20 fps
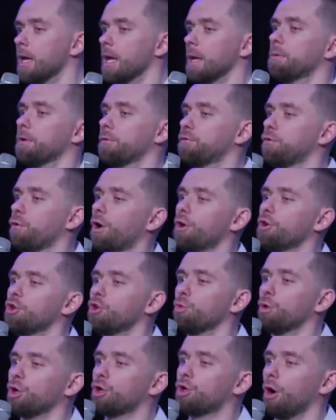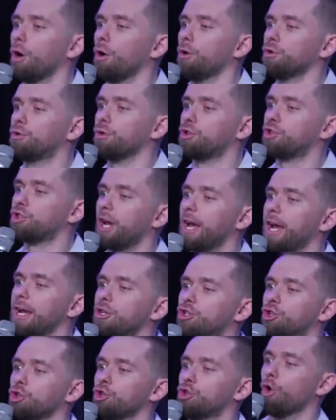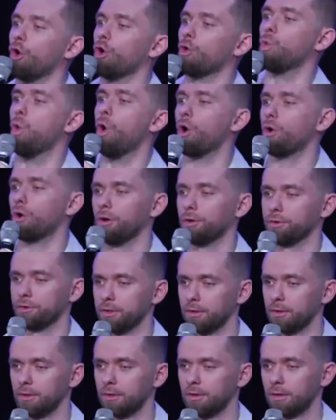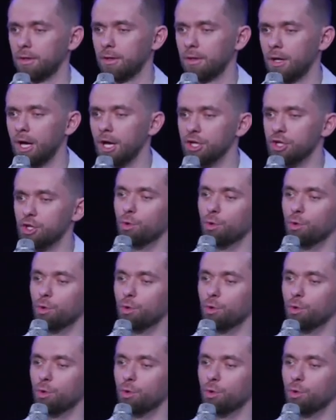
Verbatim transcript: Before you will go to change your world, you